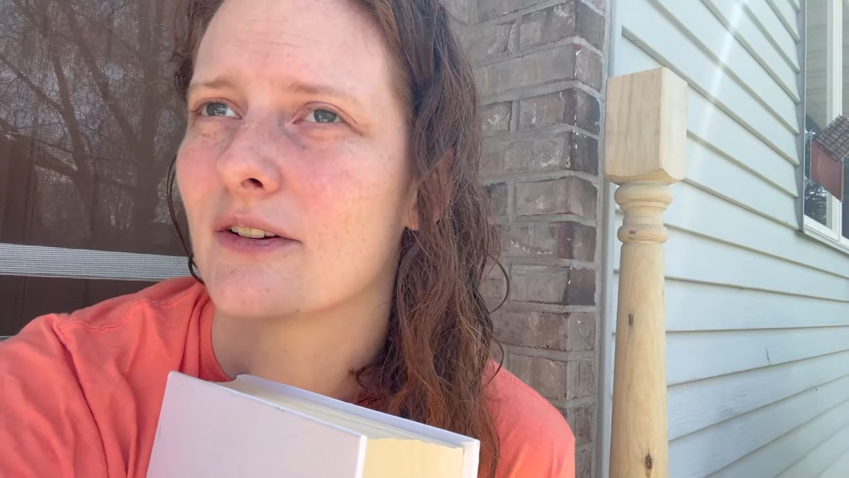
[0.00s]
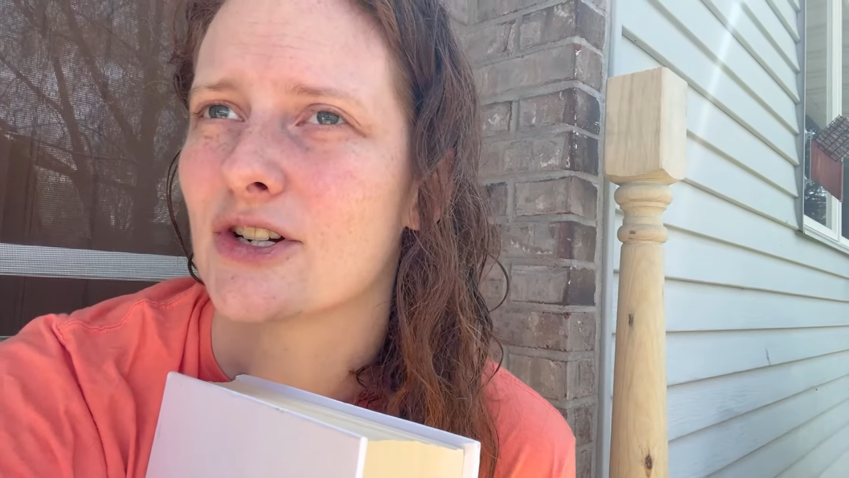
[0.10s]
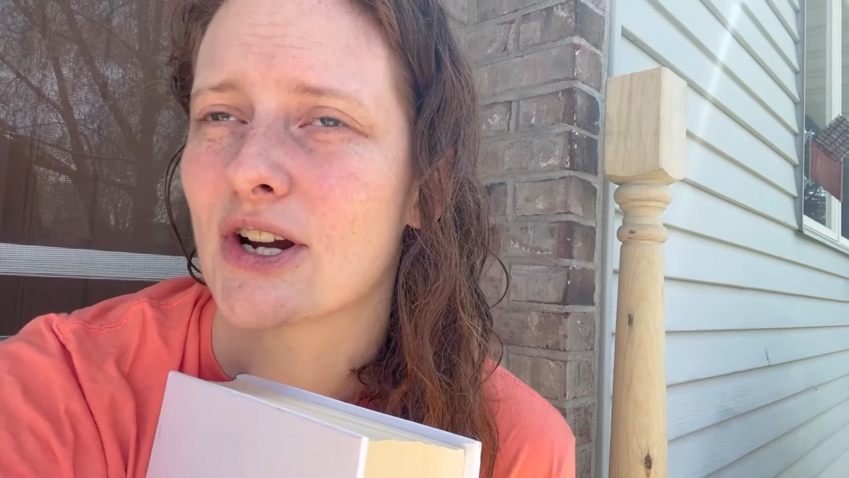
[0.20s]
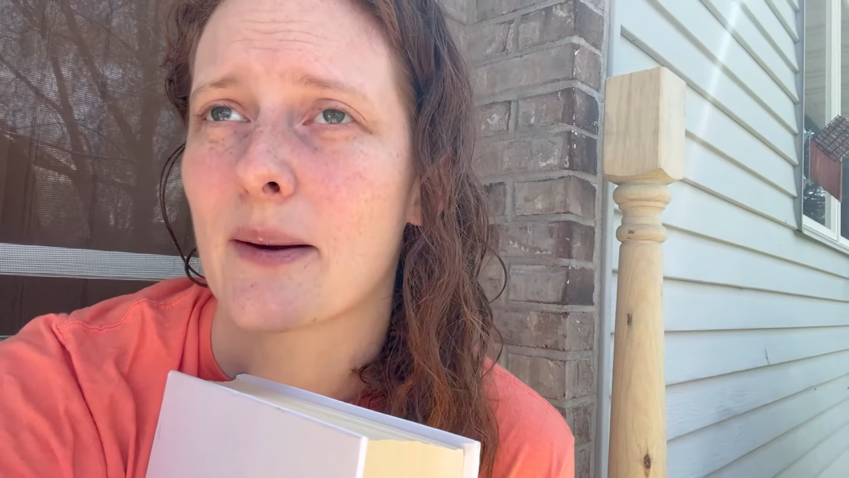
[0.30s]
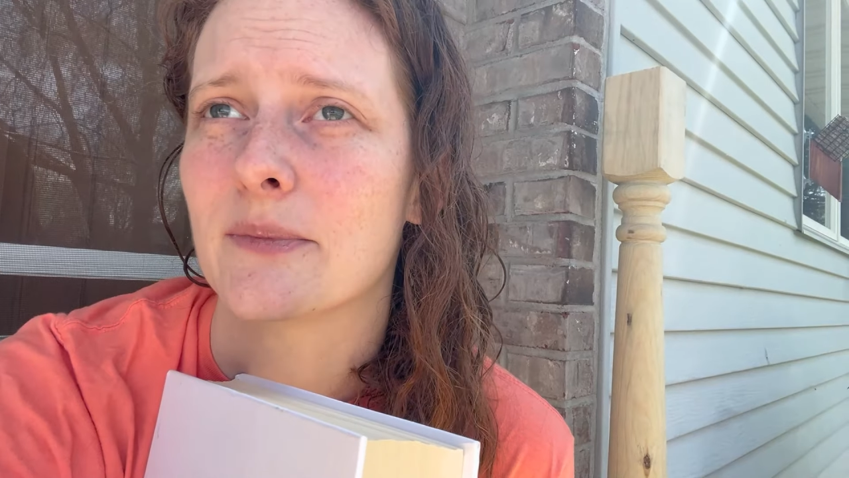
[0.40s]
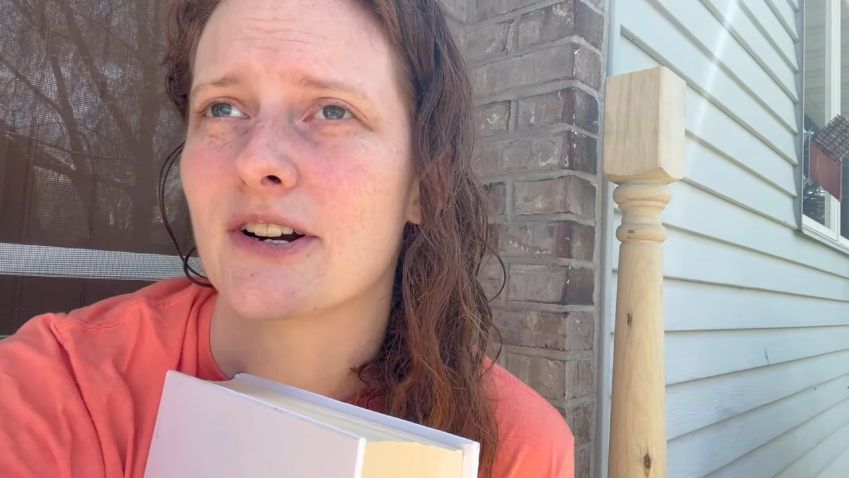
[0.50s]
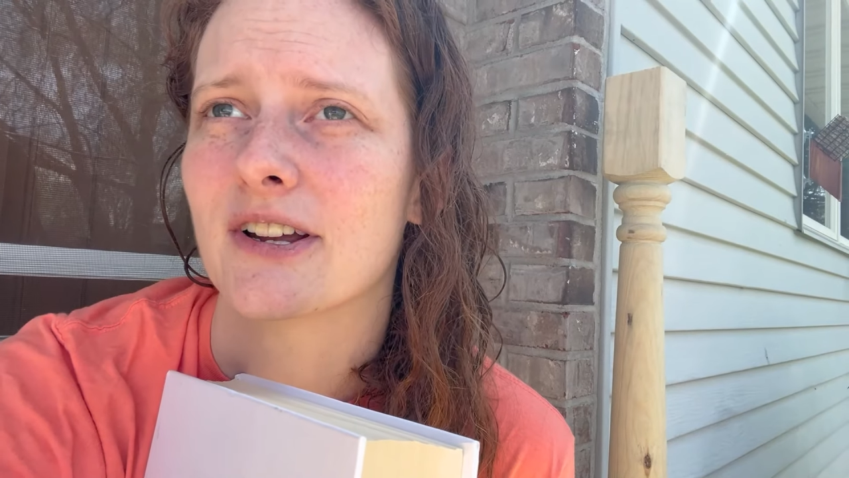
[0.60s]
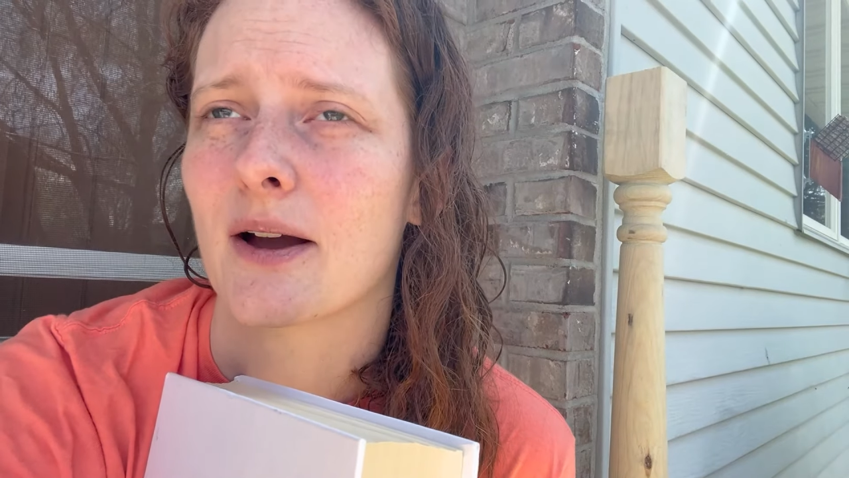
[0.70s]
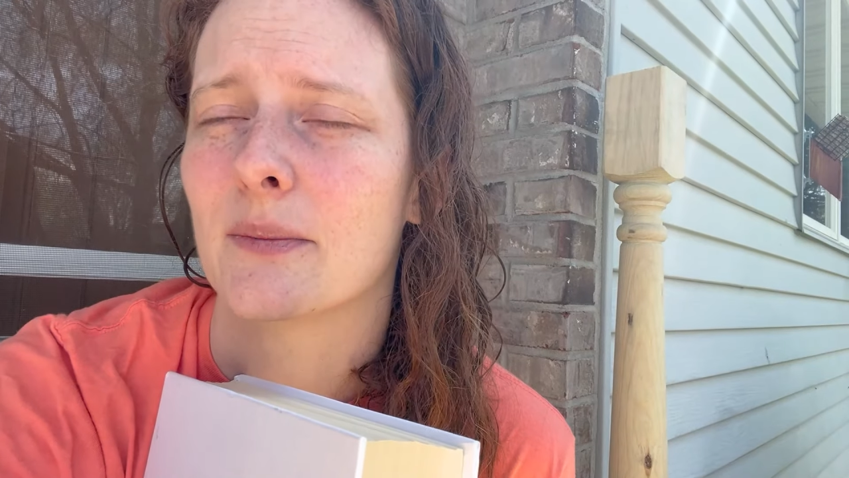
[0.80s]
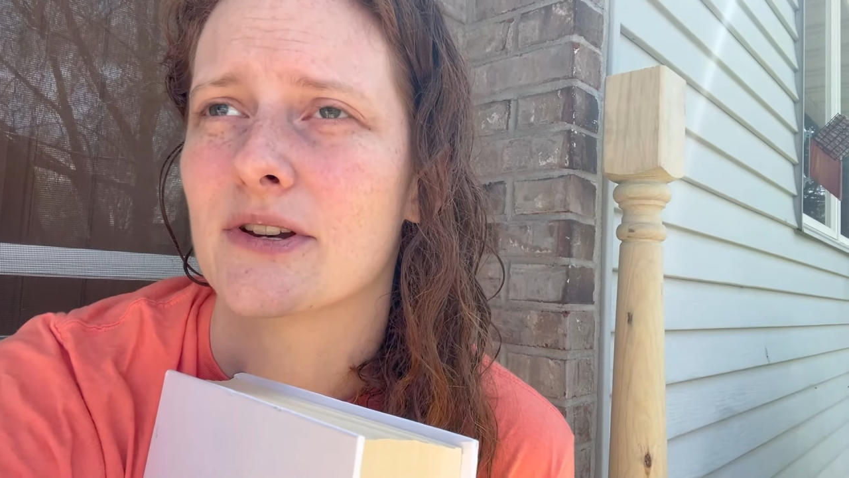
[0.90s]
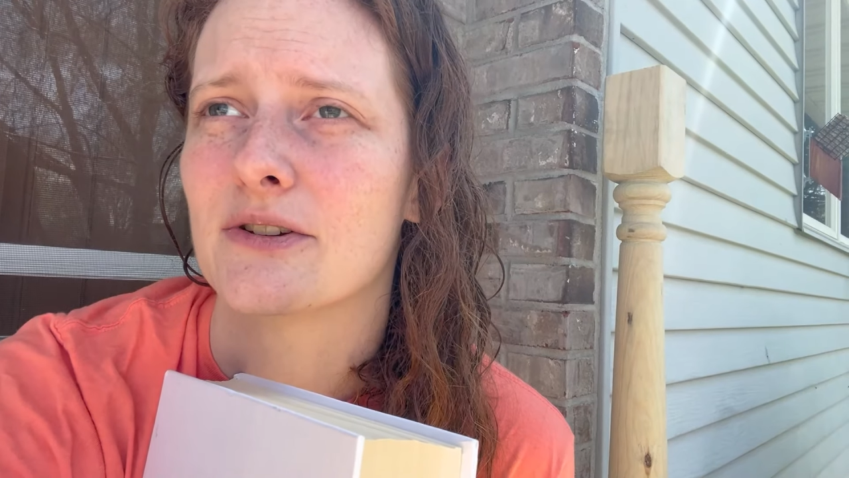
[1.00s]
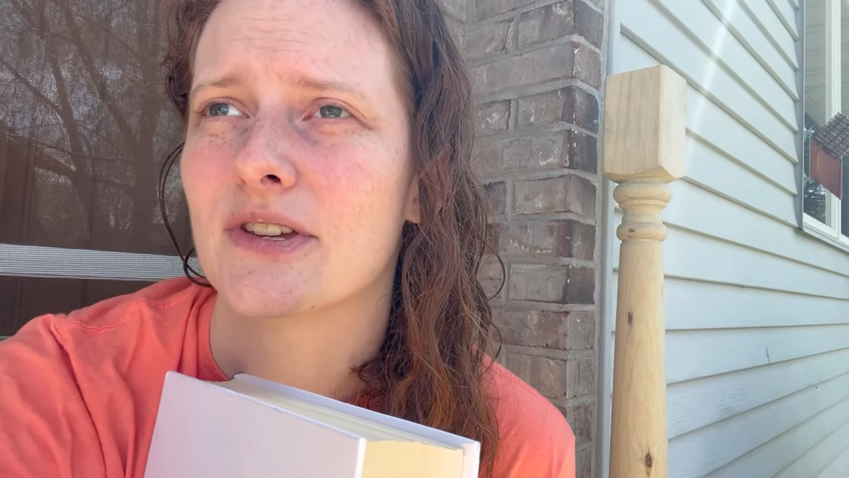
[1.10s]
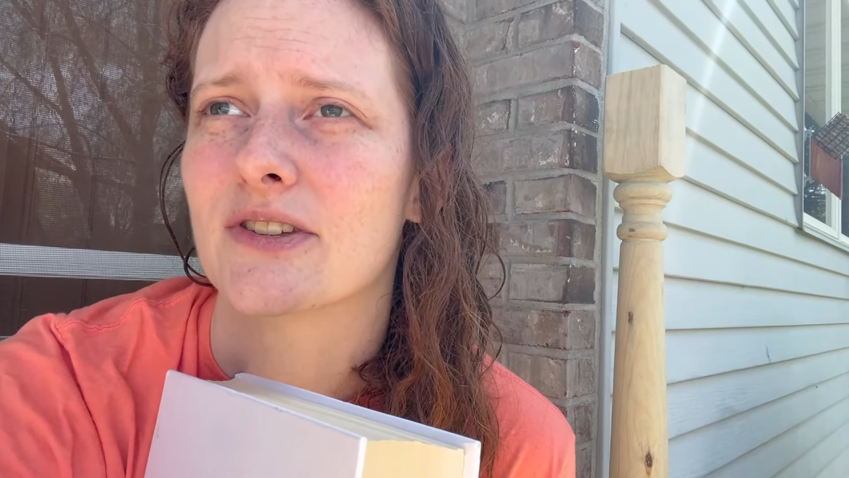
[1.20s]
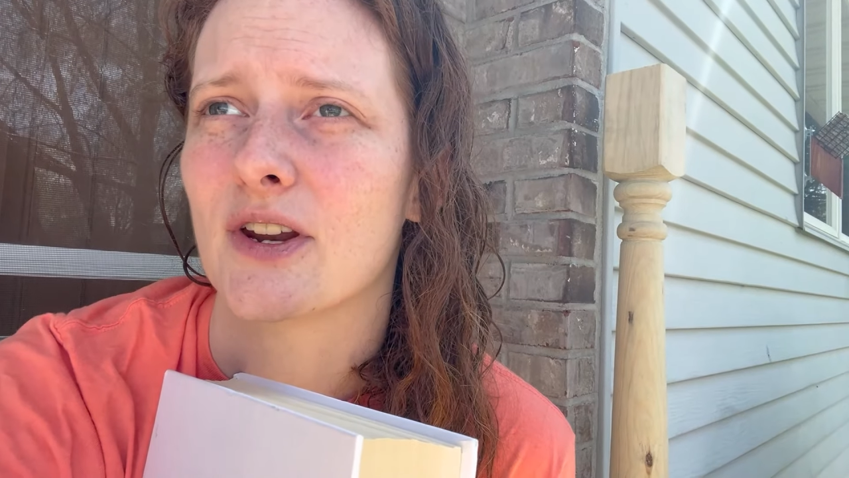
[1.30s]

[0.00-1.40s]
of a chapter to come and do this